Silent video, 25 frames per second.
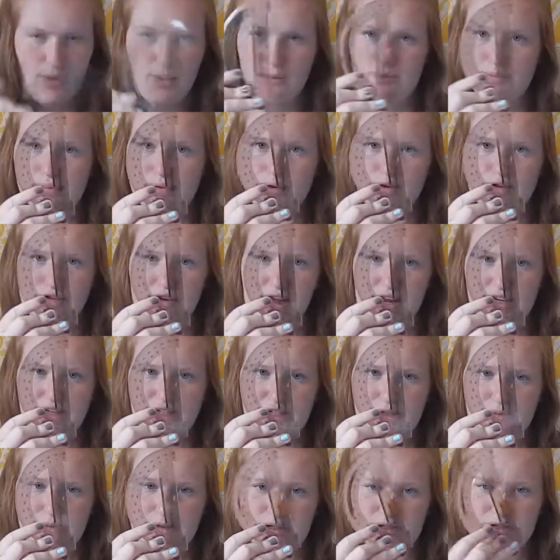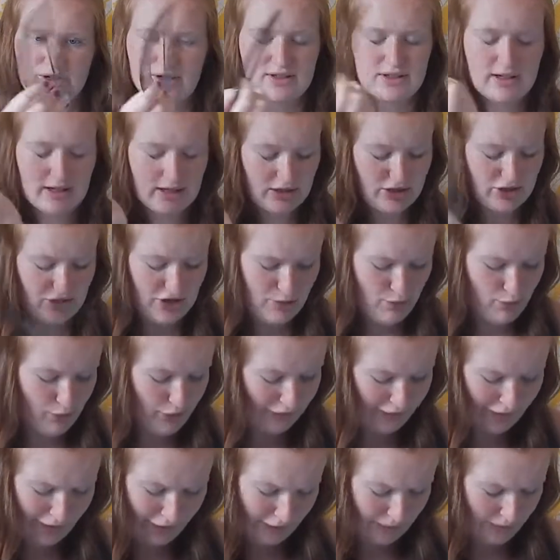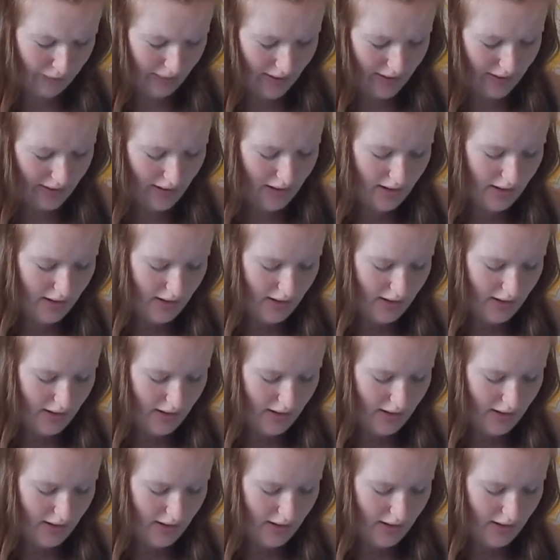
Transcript: protractor, which is just like a cheap $1 one.